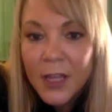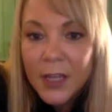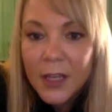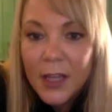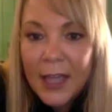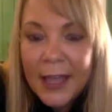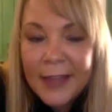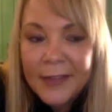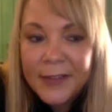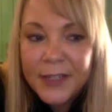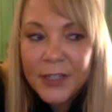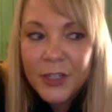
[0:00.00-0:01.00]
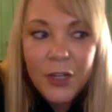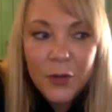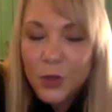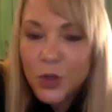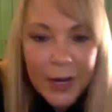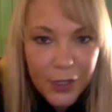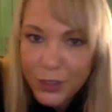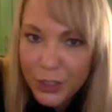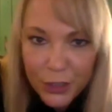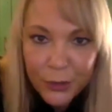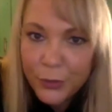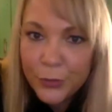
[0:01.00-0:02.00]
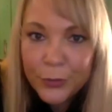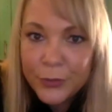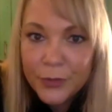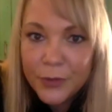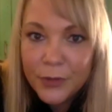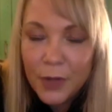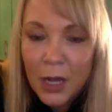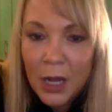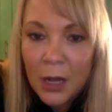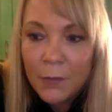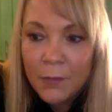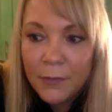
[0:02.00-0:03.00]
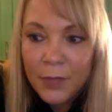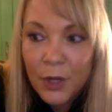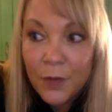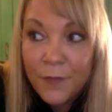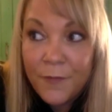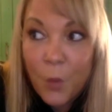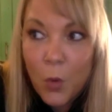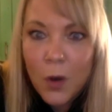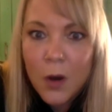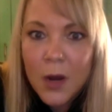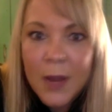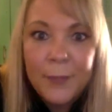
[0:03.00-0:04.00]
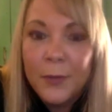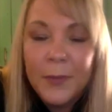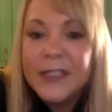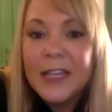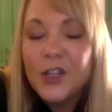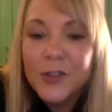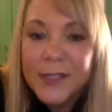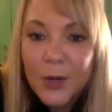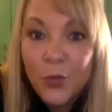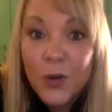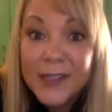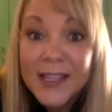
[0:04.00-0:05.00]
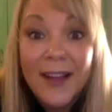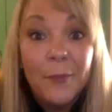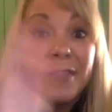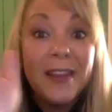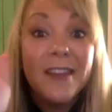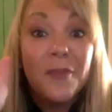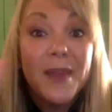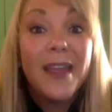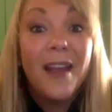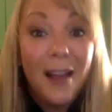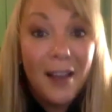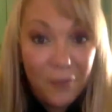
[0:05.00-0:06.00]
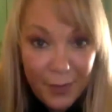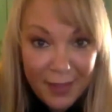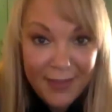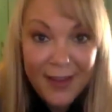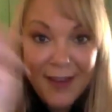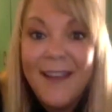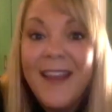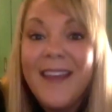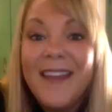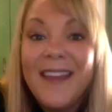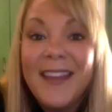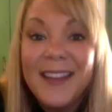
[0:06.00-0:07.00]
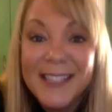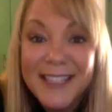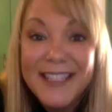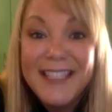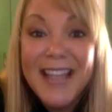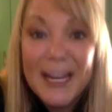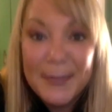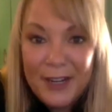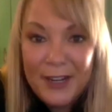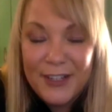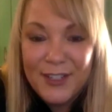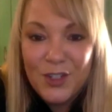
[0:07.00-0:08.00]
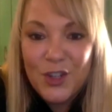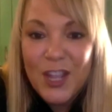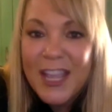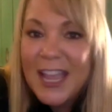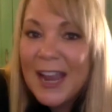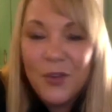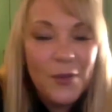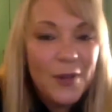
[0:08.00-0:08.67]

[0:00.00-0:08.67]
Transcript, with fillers: the other, and you don't try to do, um, you know, four implementations at once. Believe me, mm-hmm. I've been there. It is nightmarish.